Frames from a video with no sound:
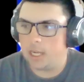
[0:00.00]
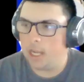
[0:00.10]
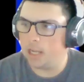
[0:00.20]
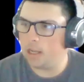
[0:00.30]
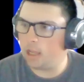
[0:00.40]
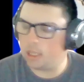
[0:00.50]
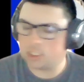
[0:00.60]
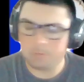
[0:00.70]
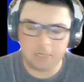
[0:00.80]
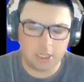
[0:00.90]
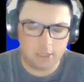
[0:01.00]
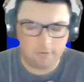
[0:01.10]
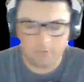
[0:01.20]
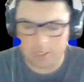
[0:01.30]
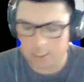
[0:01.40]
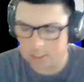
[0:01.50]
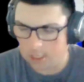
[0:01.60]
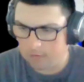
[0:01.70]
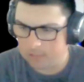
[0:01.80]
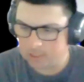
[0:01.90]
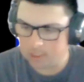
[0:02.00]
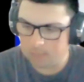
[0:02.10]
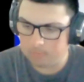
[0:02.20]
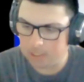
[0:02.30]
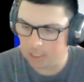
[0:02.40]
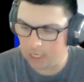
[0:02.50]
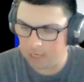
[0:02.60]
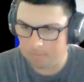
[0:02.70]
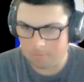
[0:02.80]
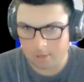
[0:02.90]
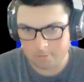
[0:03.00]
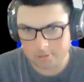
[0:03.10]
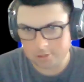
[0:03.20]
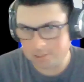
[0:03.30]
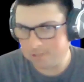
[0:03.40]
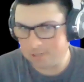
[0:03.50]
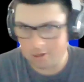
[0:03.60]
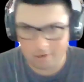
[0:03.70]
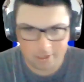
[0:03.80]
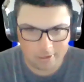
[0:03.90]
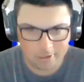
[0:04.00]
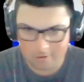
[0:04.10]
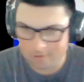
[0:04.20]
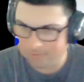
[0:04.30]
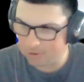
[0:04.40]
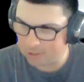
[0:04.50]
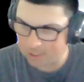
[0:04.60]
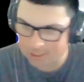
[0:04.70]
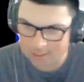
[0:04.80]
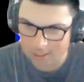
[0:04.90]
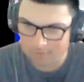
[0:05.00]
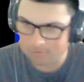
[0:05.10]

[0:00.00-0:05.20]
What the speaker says: And speaking of Vintage, obviously big game. I'm sure you've heard of the stuff